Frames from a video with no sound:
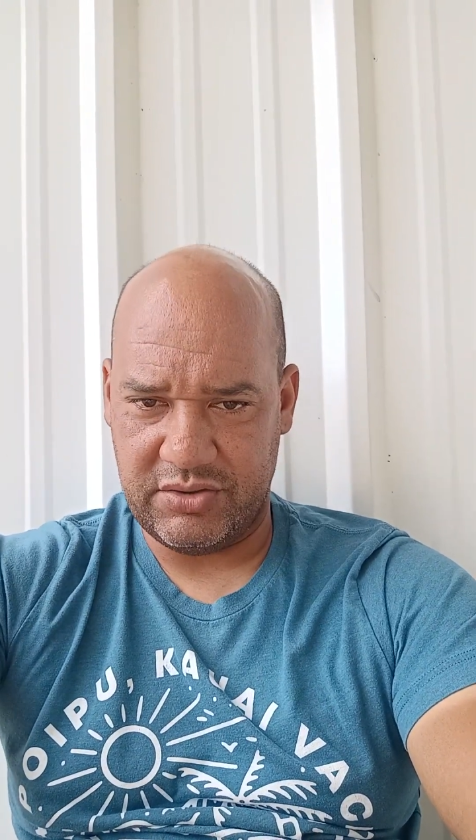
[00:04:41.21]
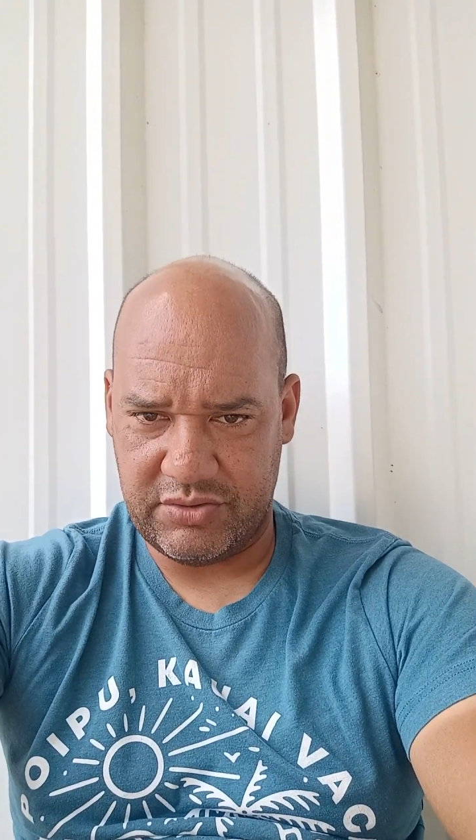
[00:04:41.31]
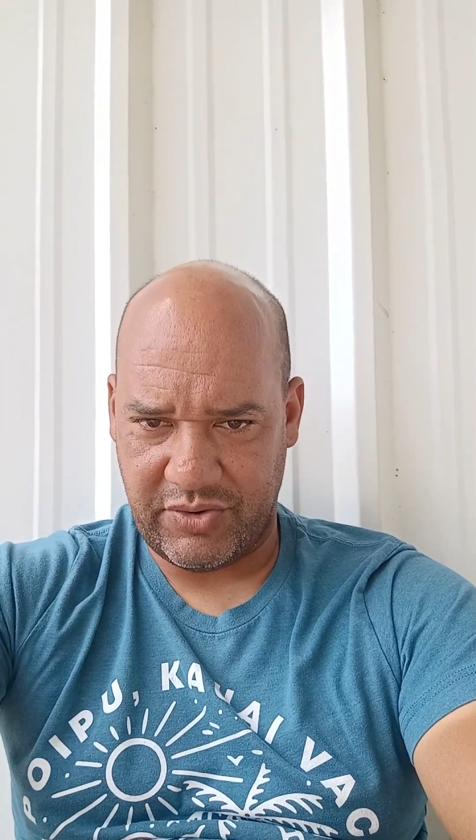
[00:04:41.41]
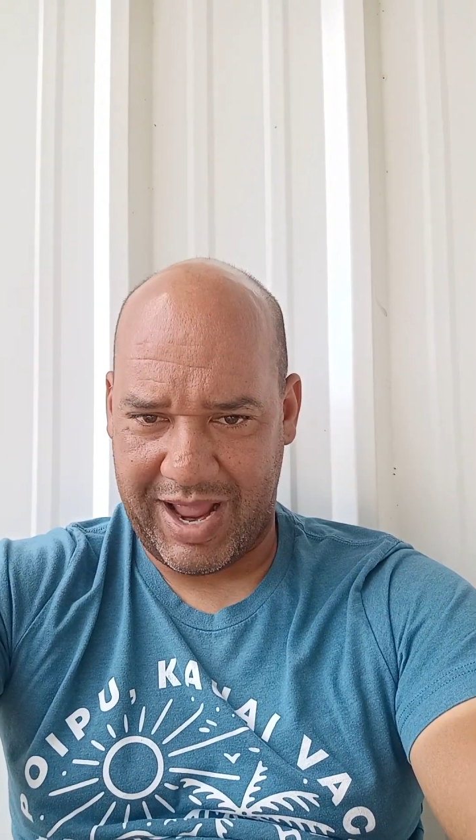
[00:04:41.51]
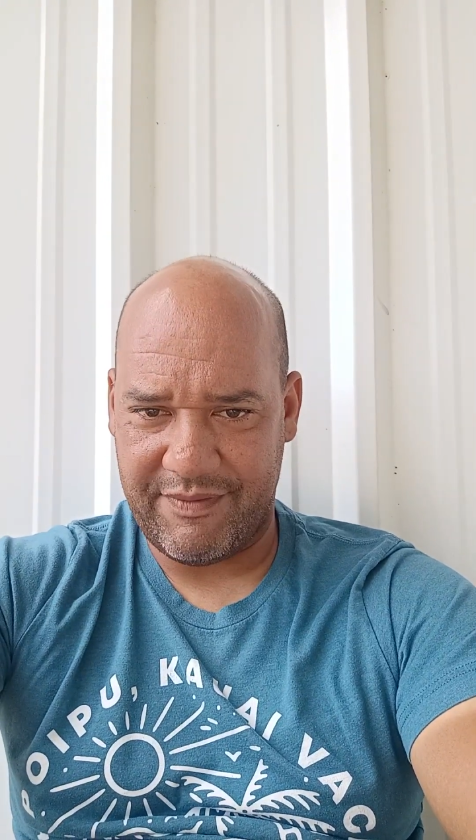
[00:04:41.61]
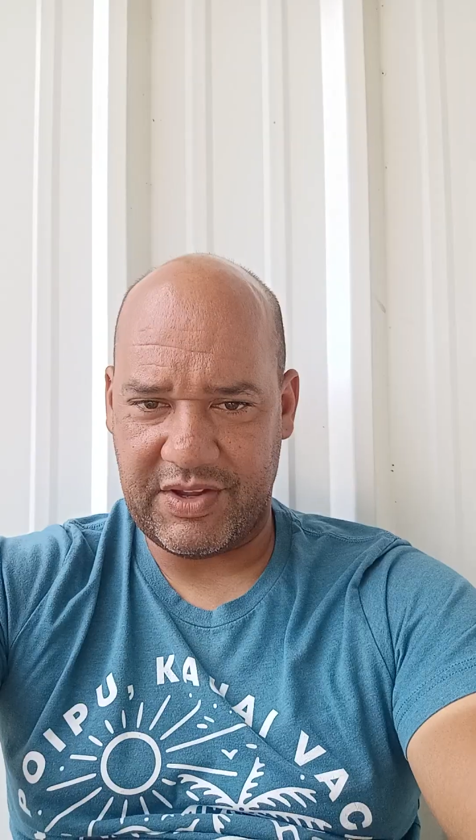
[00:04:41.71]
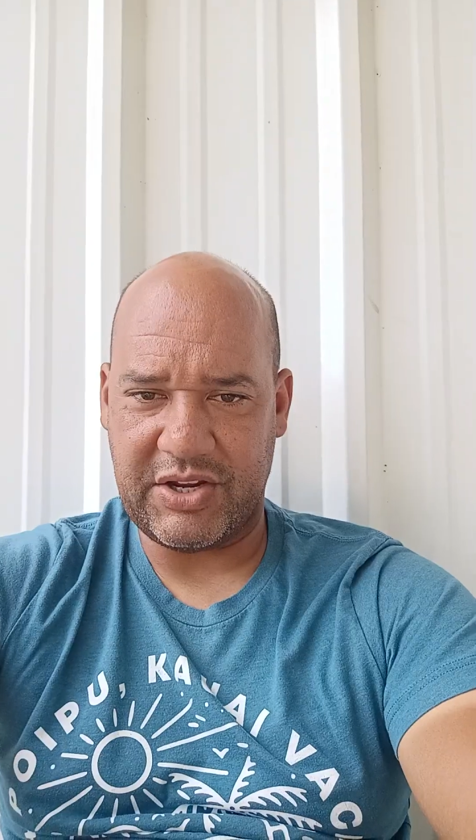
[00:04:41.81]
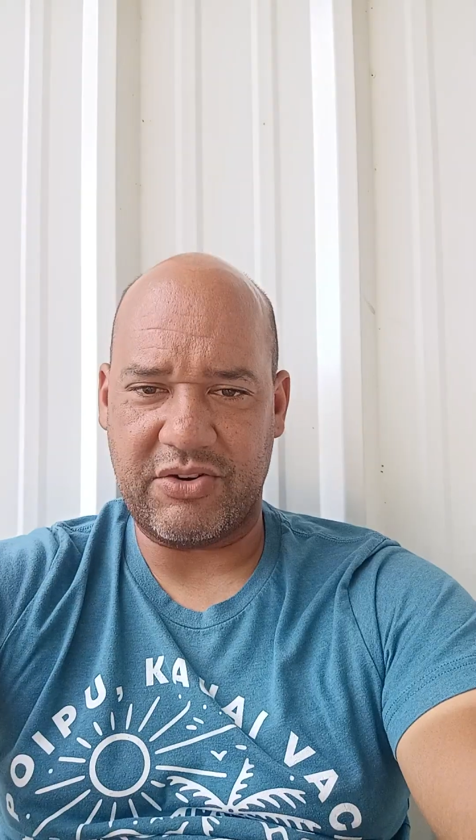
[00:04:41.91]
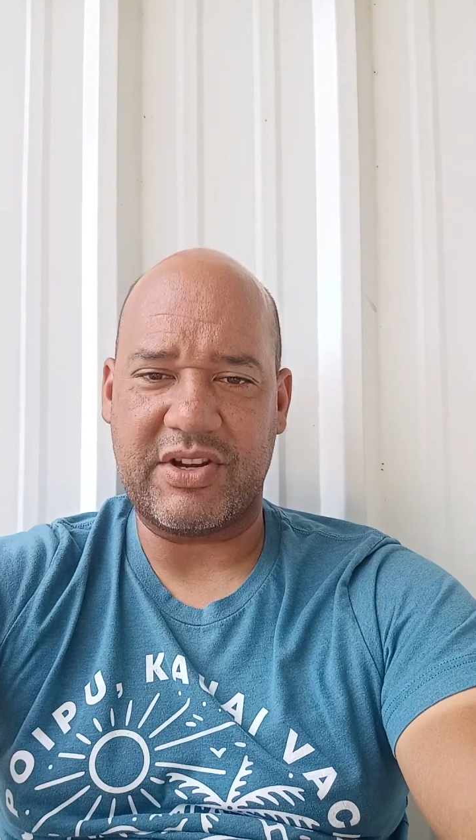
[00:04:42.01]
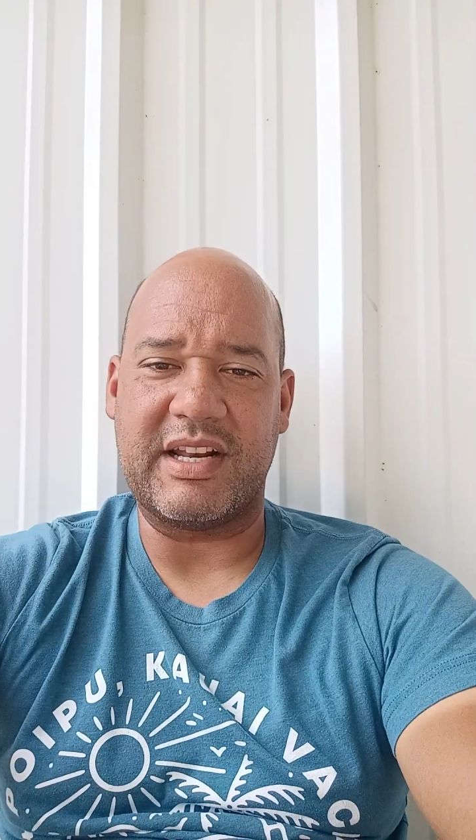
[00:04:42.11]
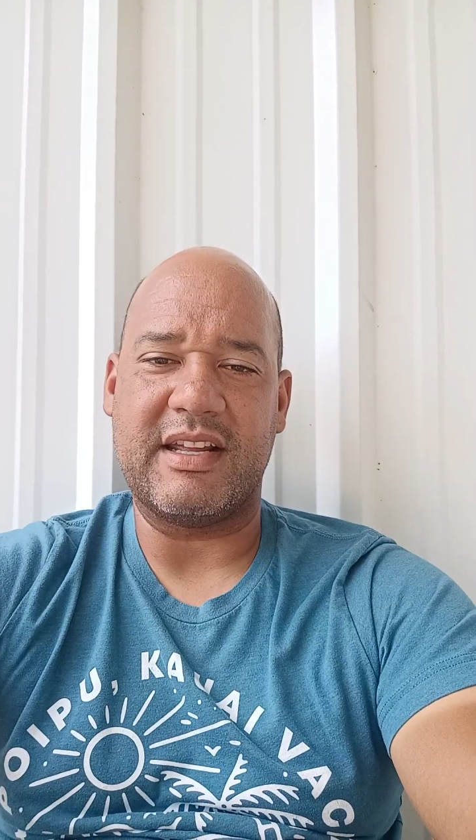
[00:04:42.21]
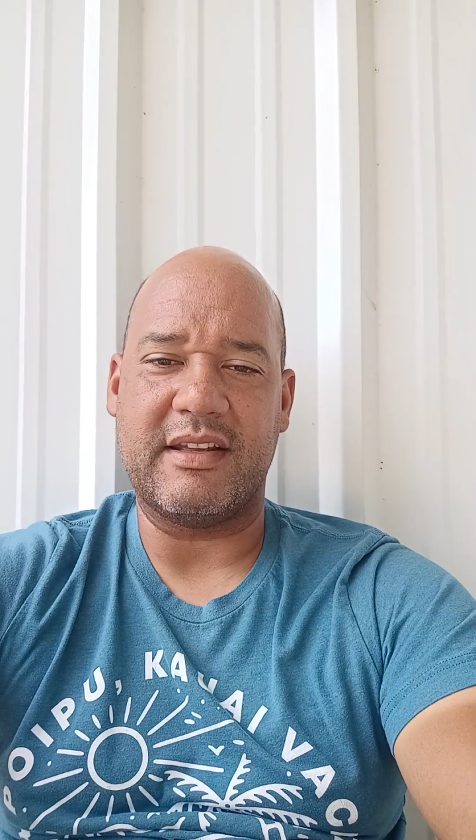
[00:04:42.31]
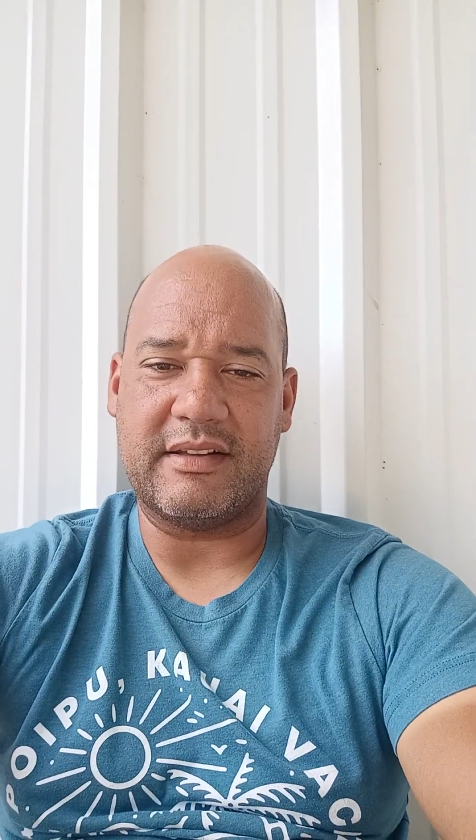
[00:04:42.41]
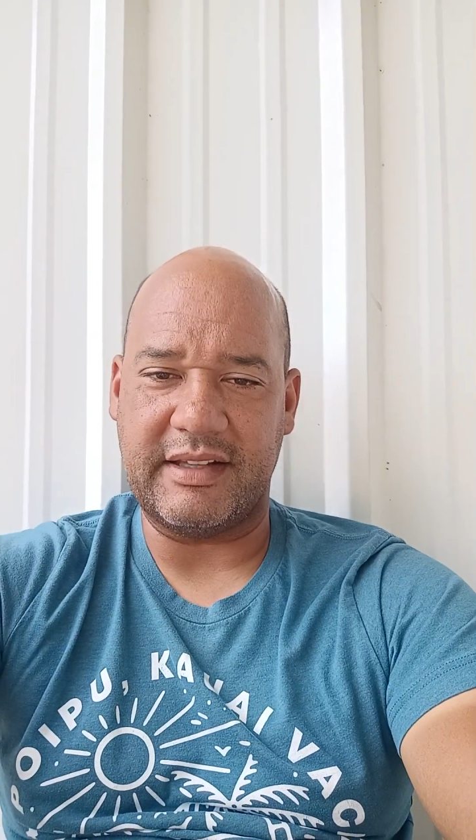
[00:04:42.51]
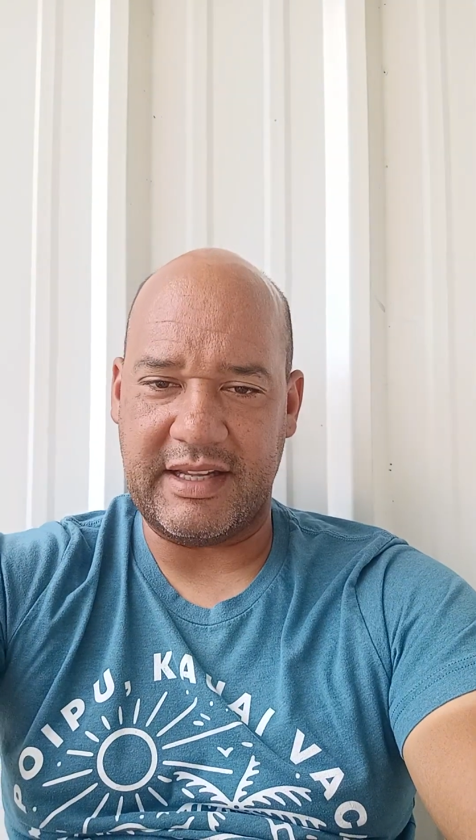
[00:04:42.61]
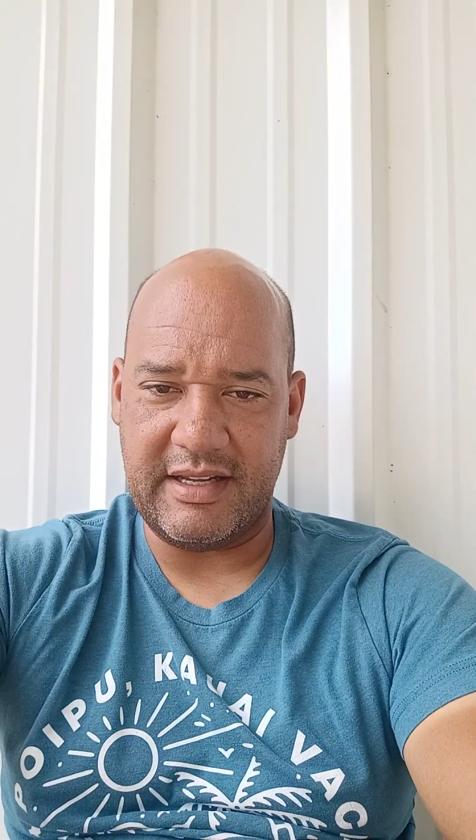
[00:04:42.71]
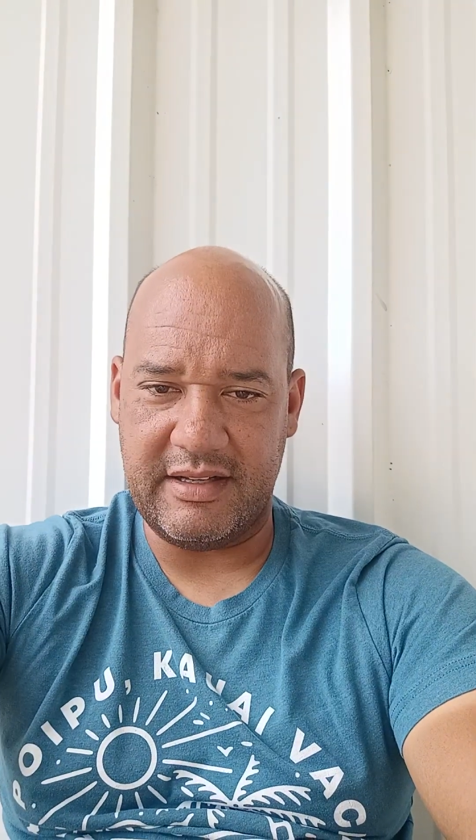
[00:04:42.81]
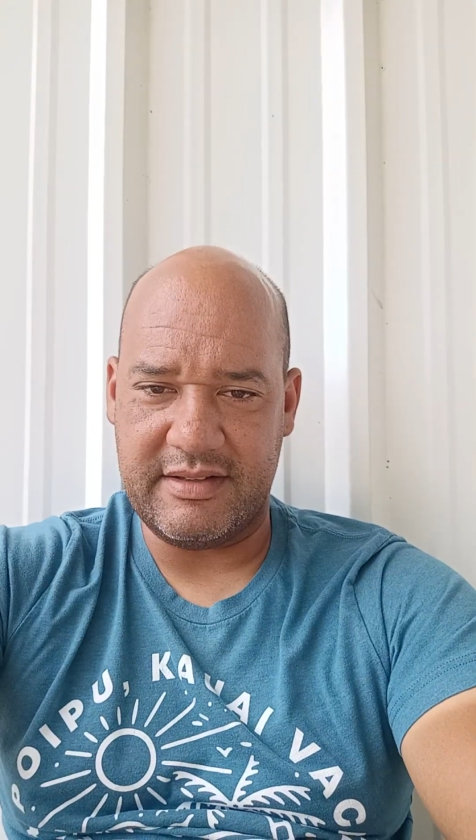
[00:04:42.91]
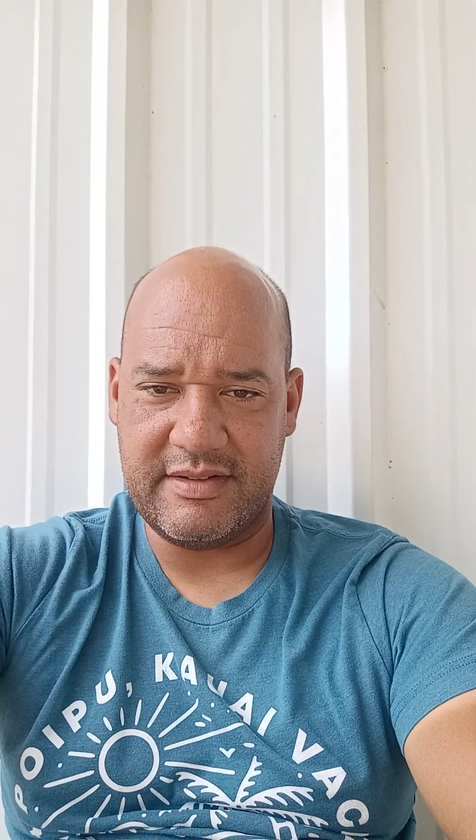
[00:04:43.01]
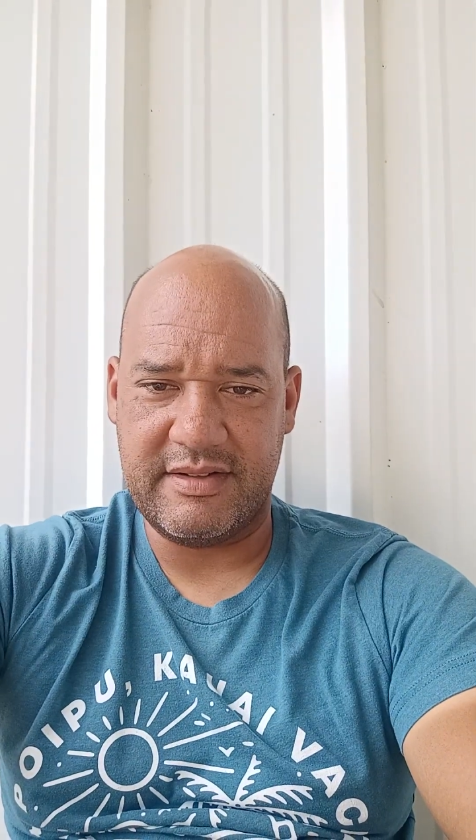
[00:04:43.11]
traffic, you're going to get
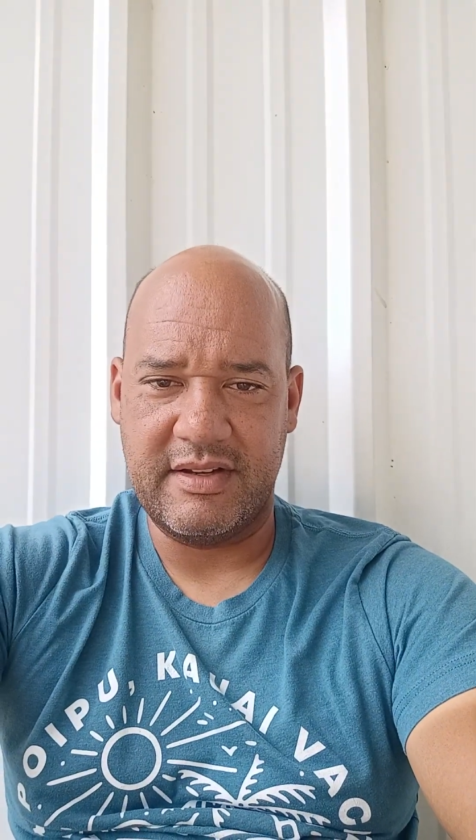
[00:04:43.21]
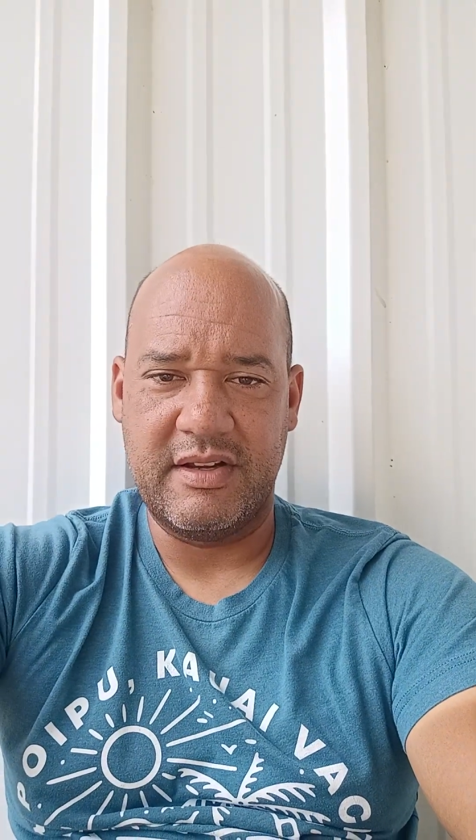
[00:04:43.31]
leads.